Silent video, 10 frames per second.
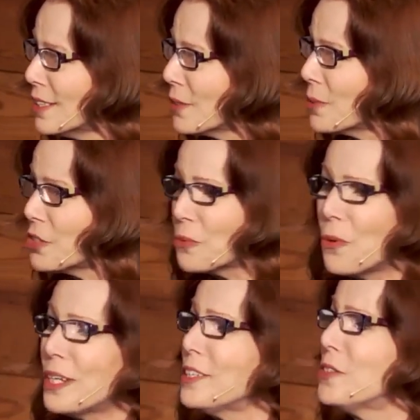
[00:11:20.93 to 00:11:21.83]
would you
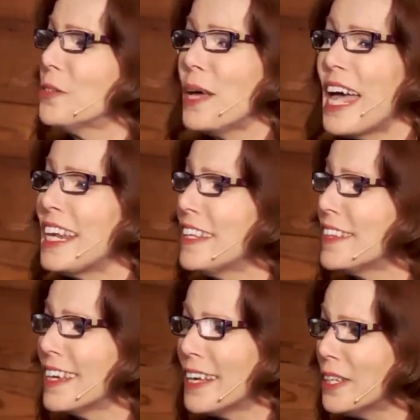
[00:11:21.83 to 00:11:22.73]
want to do
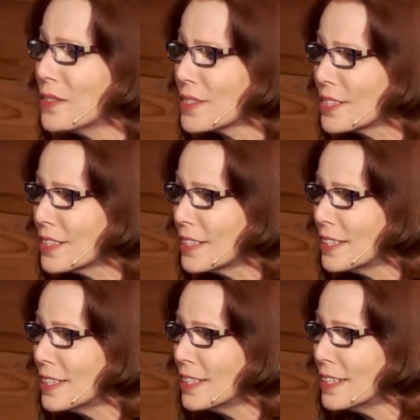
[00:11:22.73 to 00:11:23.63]
anything else?
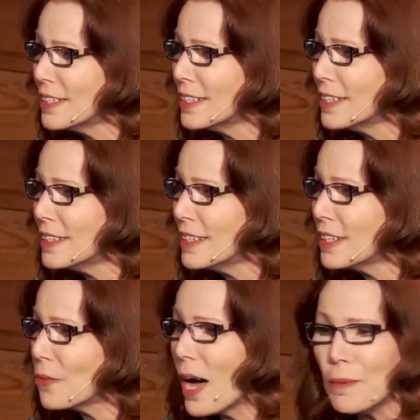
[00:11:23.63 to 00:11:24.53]

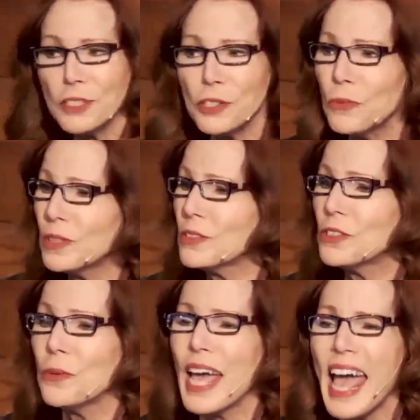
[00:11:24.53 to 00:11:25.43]
Why would you want to
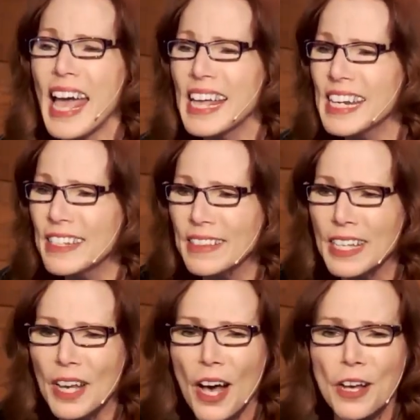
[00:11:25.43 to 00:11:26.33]
do
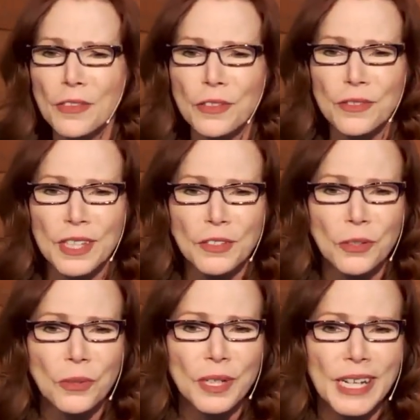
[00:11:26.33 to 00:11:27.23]
anything other than
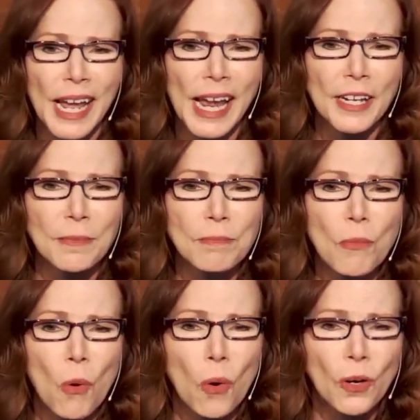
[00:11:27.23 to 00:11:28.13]
create
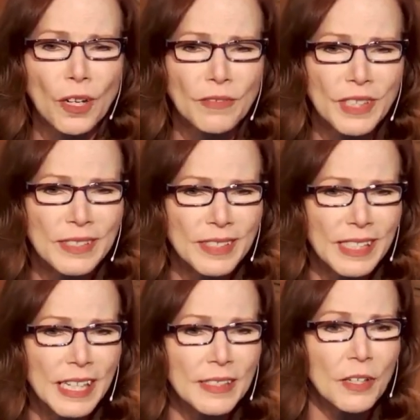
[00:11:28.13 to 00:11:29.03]
more of this
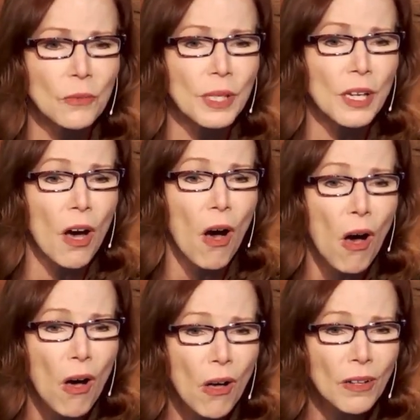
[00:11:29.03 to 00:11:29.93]
thing that we
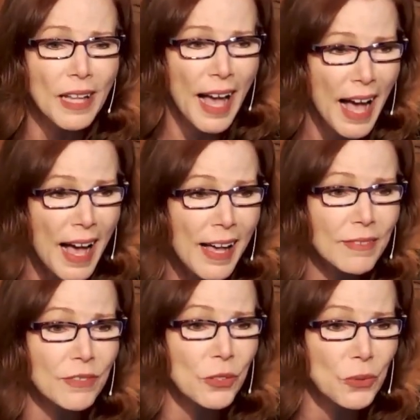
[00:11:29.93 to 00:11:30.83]
all have
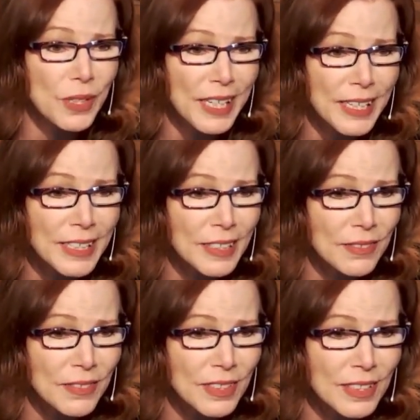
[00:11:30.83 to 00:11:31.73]
to give?
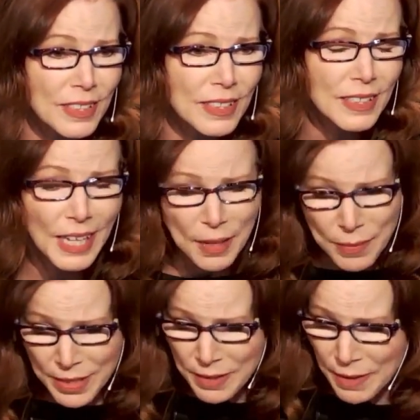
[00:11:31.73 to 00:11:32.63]

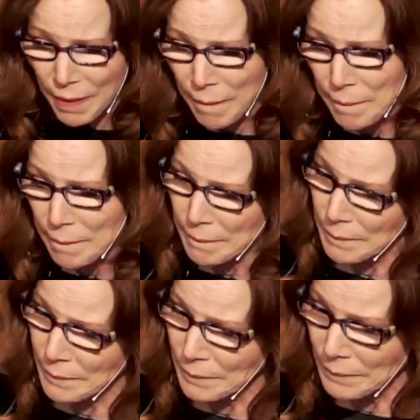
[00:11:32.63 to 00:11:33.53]
Amen?
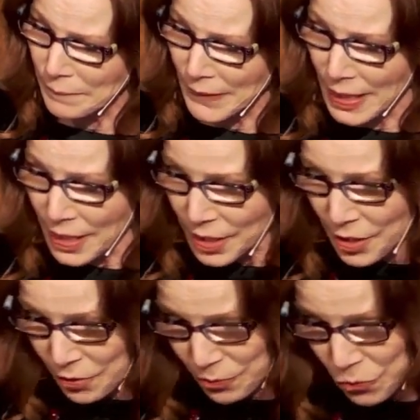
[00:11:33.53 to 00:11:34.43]
You
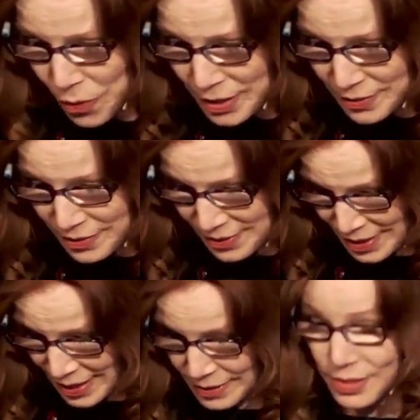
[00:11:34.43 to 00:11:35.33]
know, one of the
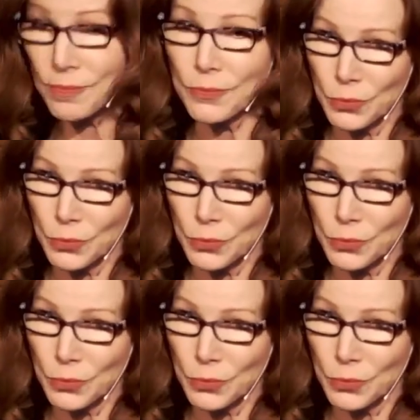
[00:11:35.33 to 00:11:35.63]
things